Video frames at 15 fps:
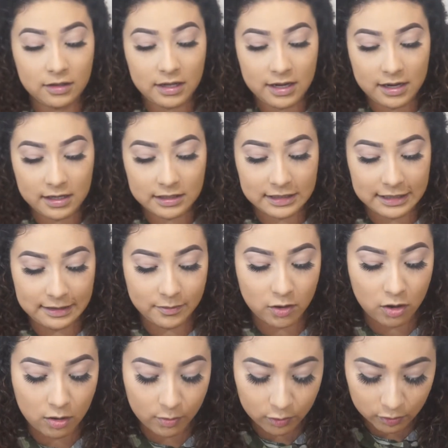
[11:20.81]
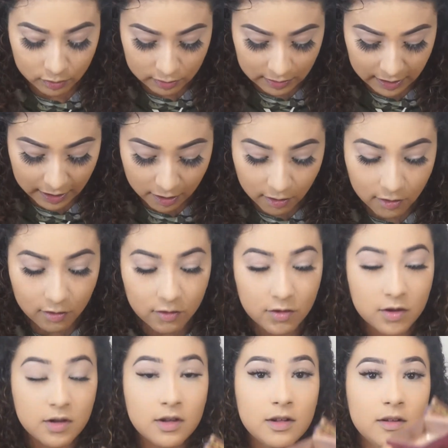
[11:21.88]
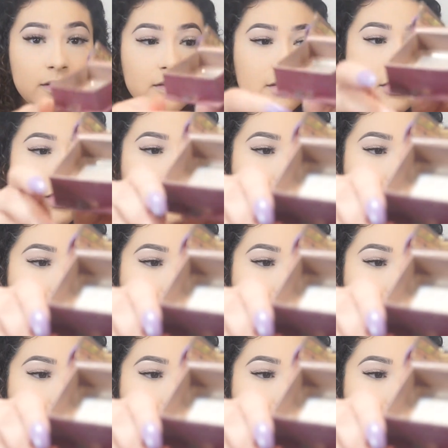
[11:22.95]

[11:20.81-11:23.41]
guys, I am almost out. This